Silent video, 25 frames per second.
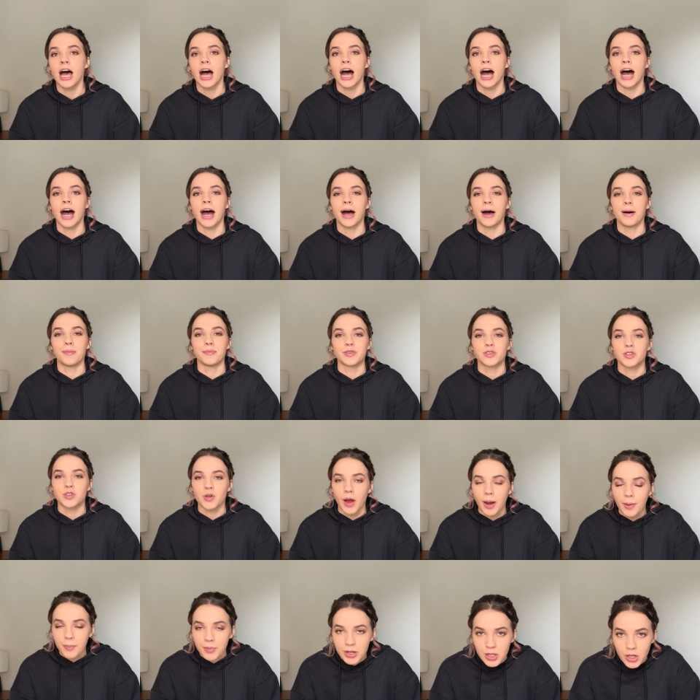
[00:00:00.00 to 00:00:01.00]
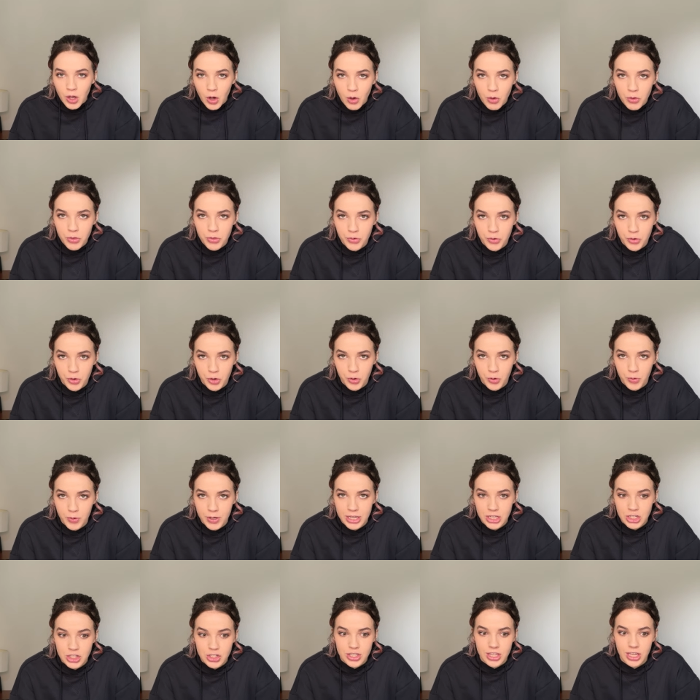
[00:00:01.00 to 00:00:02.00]
Um, so I'm gonna go through
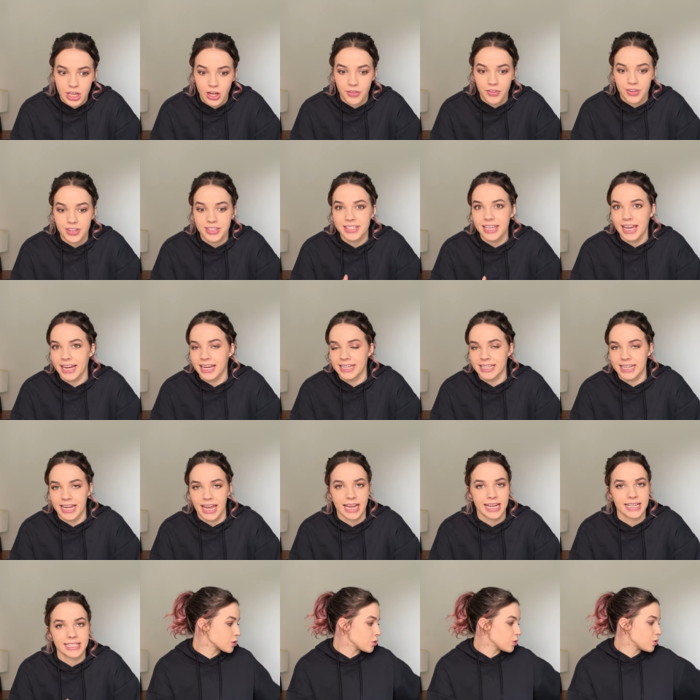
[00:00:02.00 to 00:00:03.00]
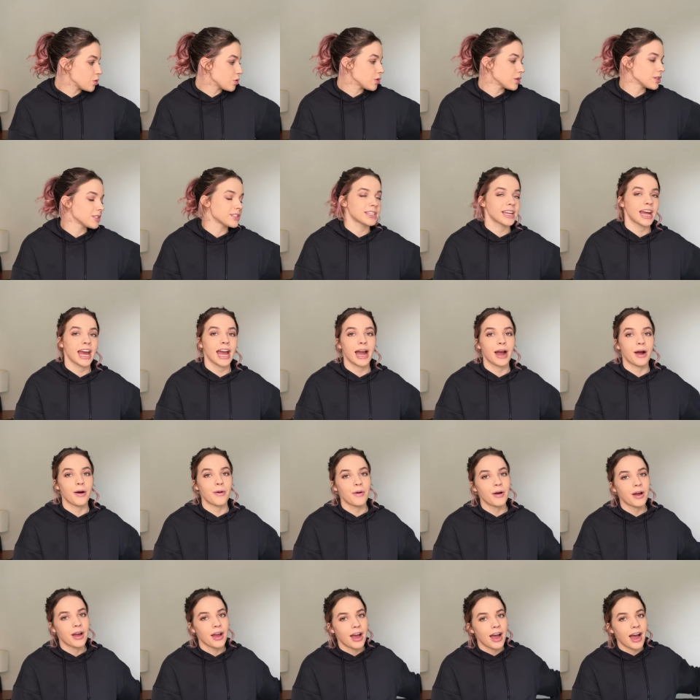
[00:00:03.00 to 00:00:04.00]
each thing on the second day. Cause cool is
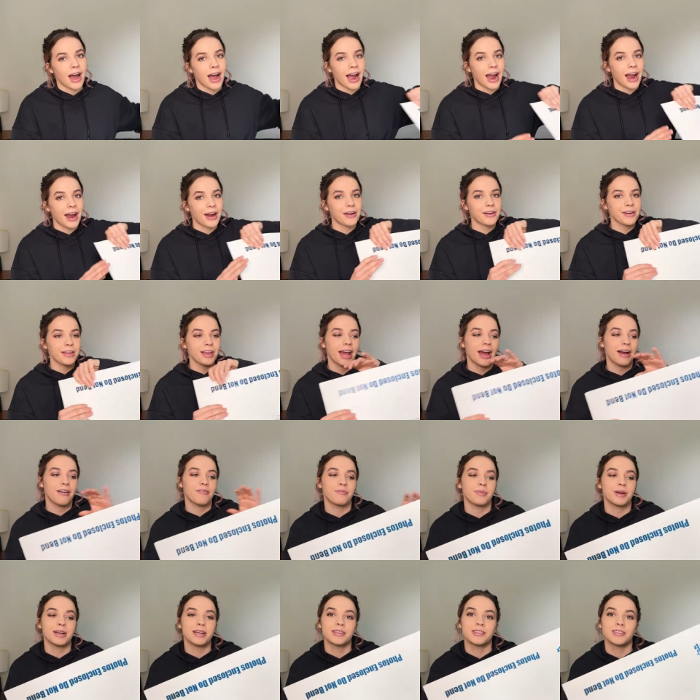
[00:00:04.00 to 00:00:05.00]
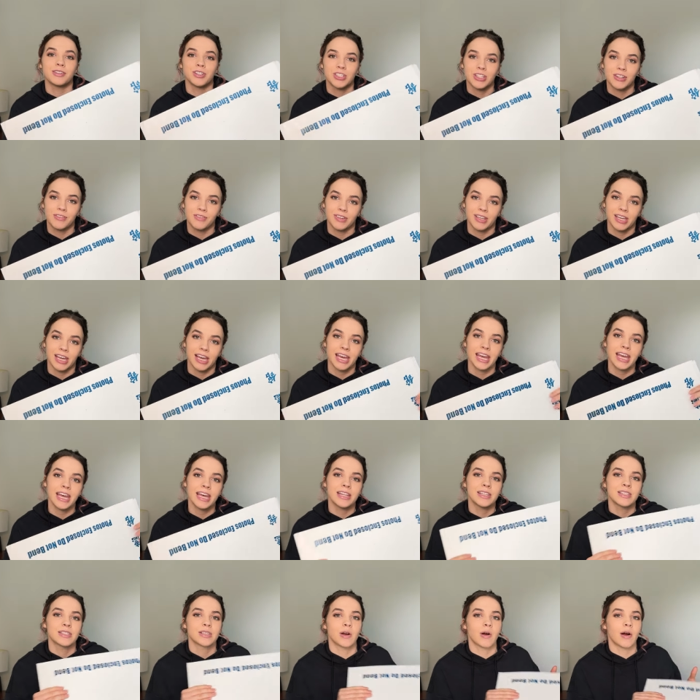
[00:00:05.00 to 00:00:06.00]
now I already have my certificate,
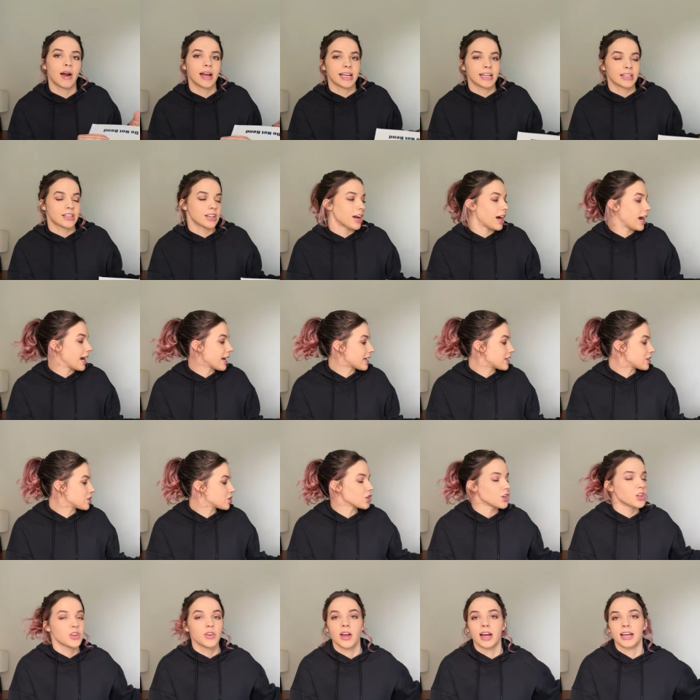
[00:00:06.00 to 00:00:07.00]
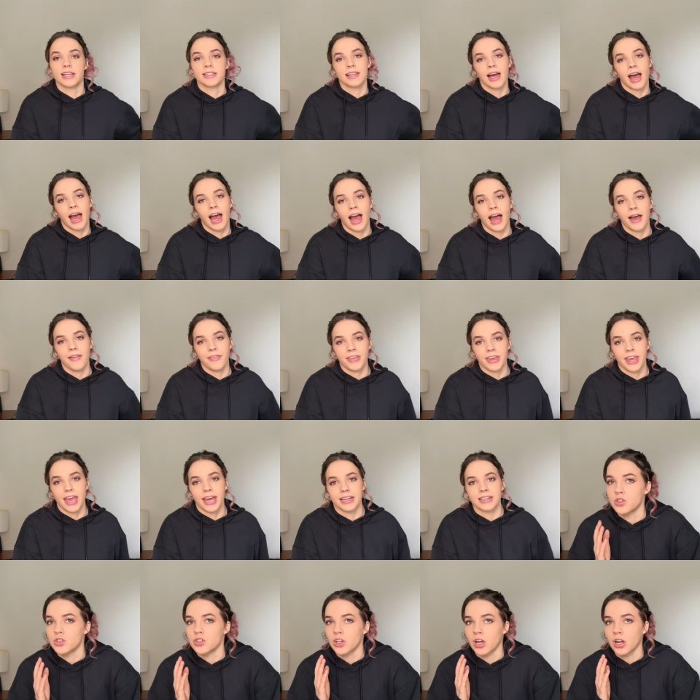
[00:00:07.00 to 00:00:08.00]
and so I get to, I can show you guys that at the
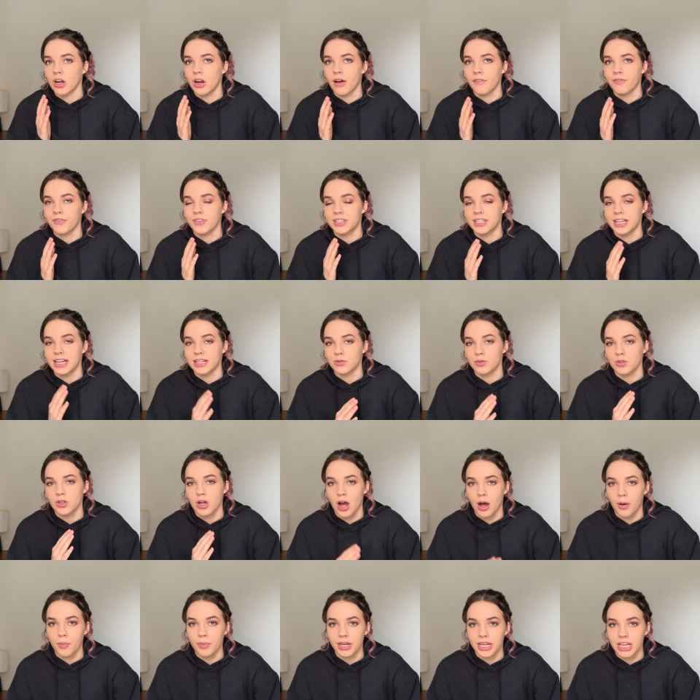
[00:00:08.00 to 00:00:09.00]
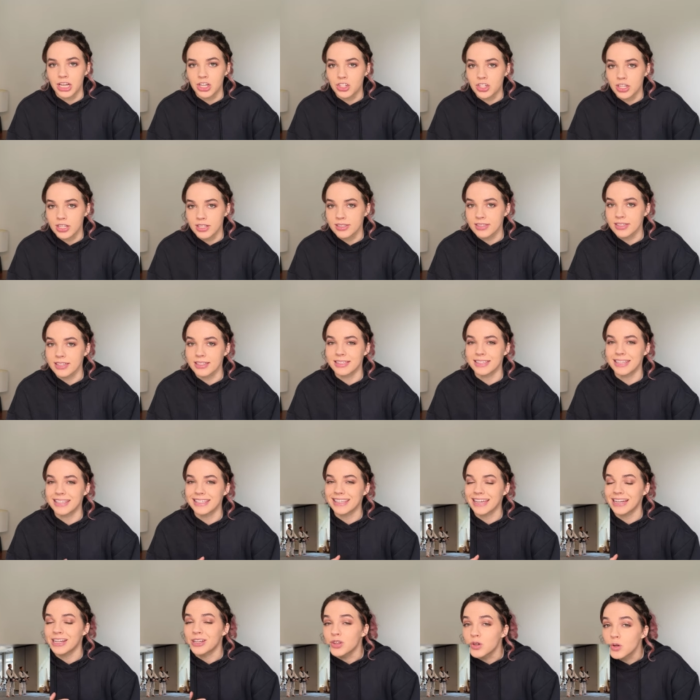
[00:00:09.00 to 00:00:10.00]
end. Start off the test with combinations. Since
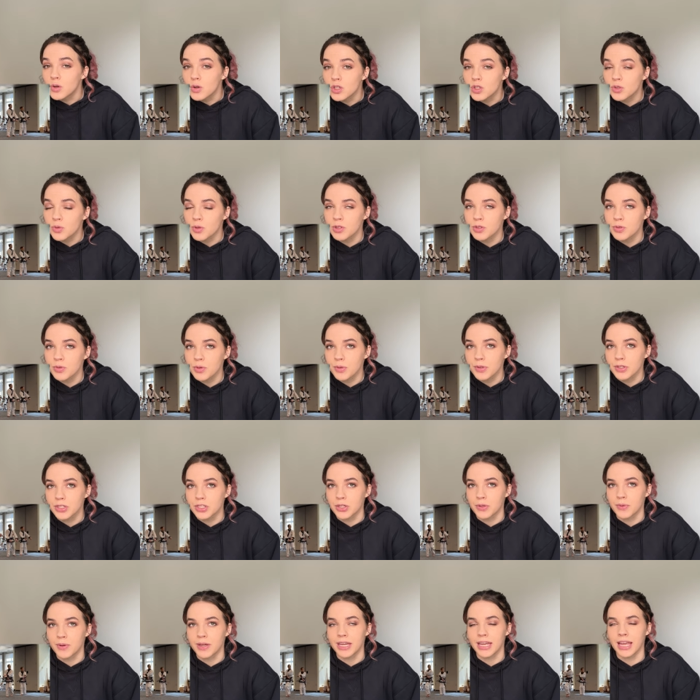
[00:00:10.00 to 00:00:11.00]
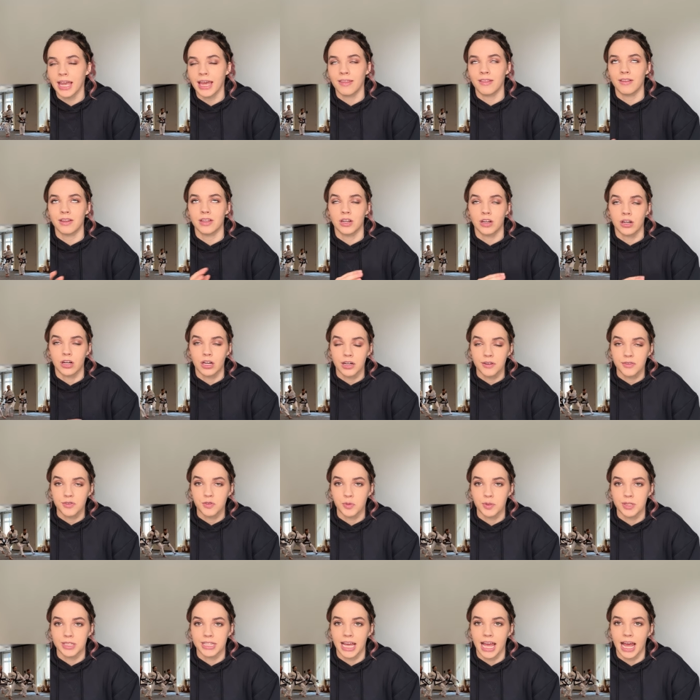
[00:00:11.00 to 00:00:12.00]
I knew ah! which ones we were doing and the nerves,
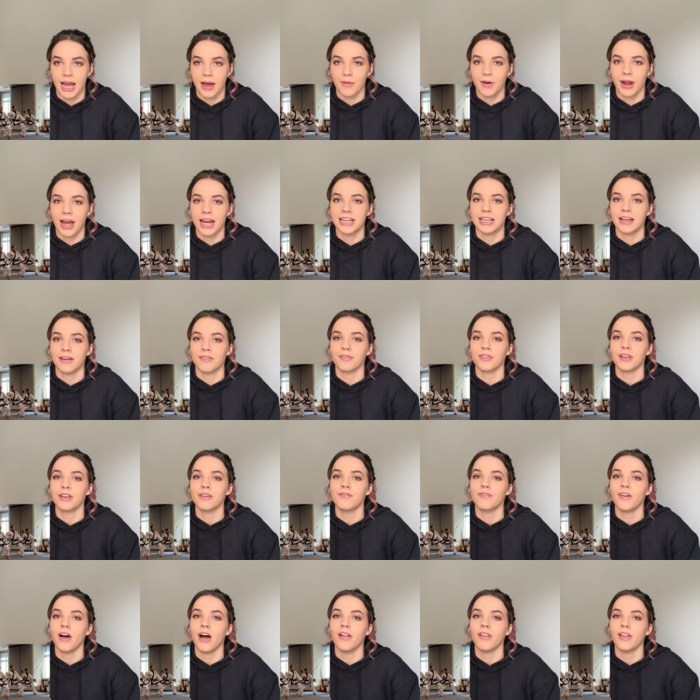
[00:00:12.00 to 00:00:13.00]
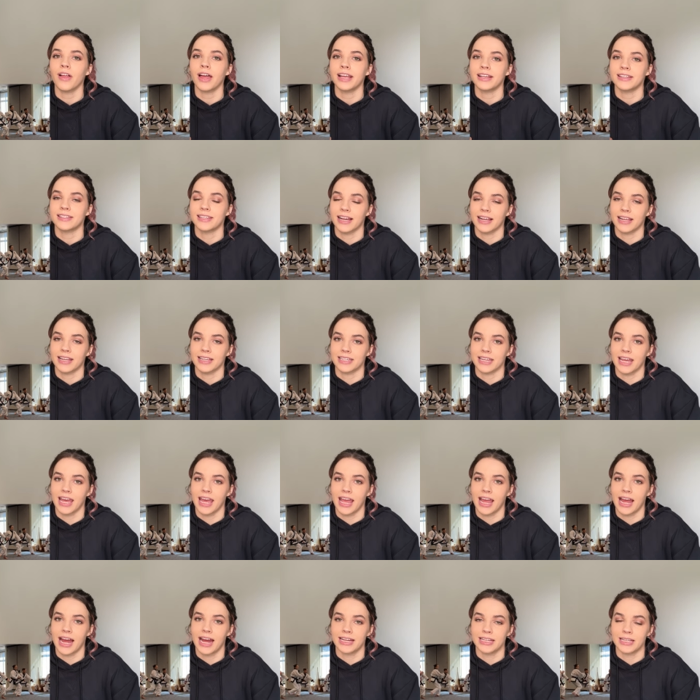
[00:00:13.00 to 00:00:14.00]
ah! I definitely felt like hmm. second
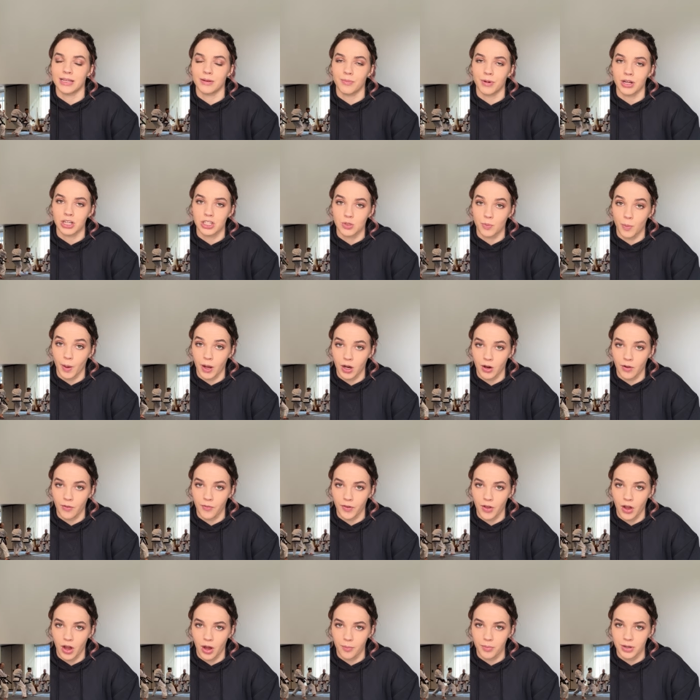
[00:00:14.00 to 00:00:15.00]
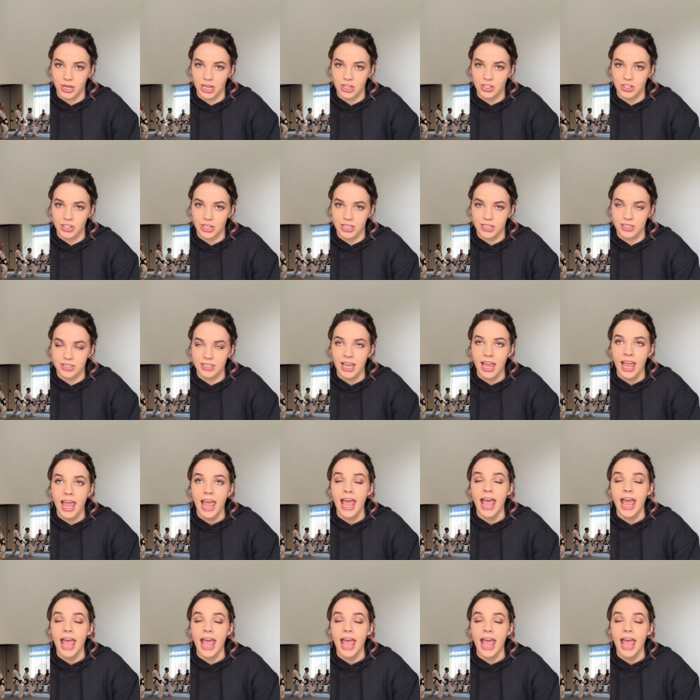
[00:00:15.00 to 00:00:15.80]
day I did much better on the test ah!